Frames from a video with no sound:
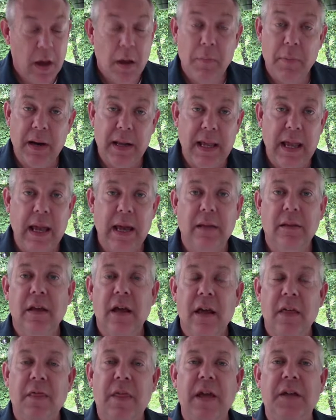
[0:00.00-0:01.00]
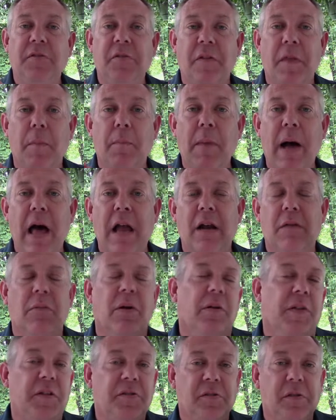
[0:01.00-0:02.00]
But again, these are the
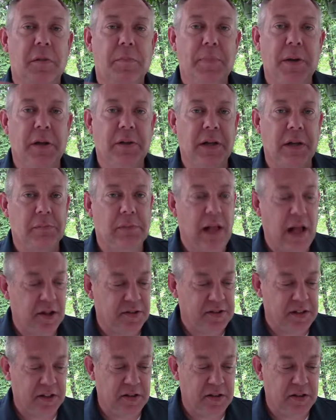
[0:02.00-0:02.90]
monomer. These are the building blocks.